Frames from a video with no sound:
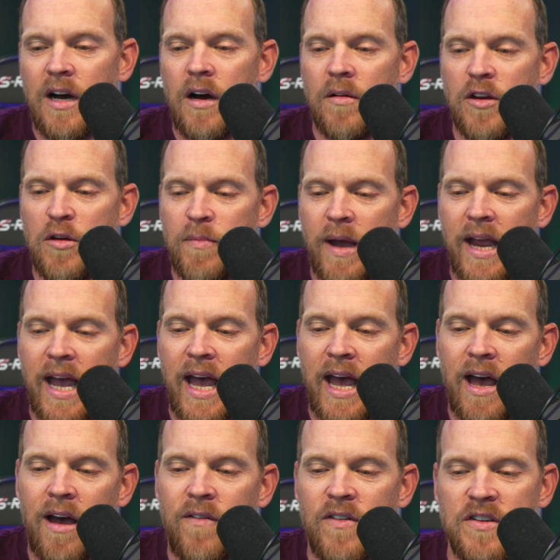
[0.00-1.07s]
You may
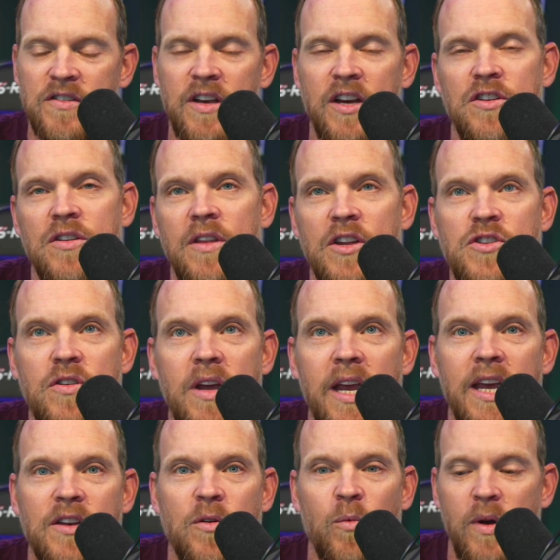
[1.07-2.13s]
have a section that you can
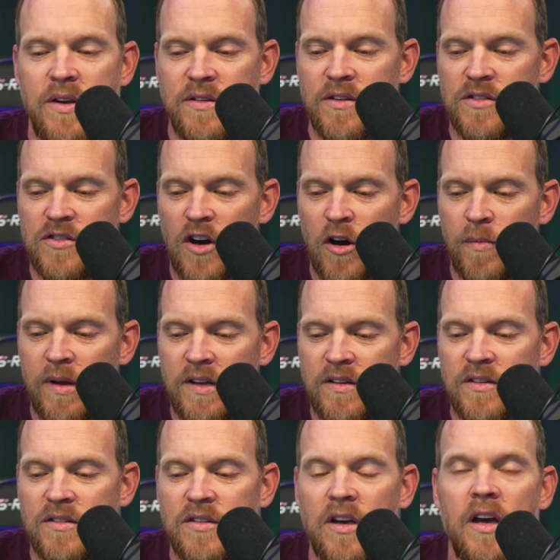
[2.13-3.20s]
get to recent sermons
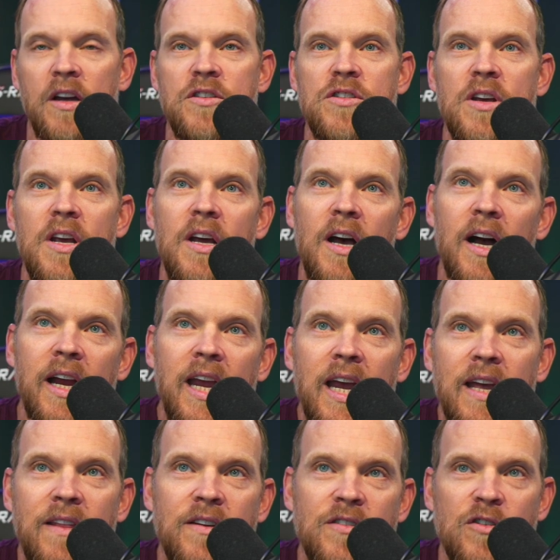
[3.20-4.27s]
and such.
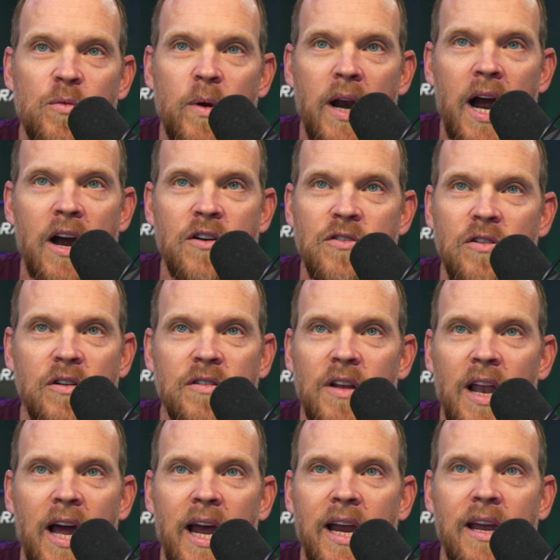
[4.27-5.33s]
Again, this is what ours looks
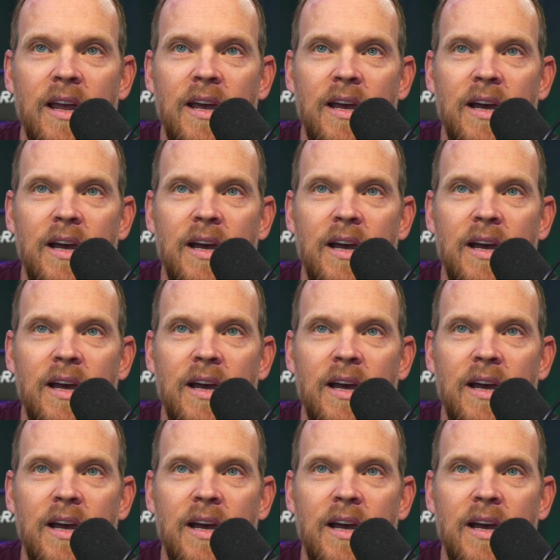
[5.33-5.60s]
like.